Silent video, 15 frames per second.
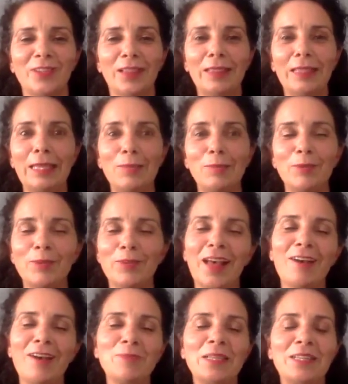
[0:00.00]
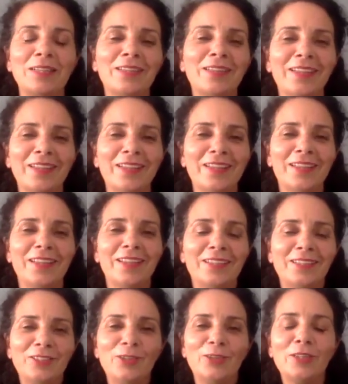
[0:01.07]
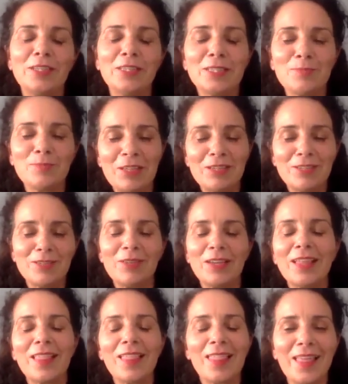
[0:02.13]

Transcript: label that I've been newly smeared with.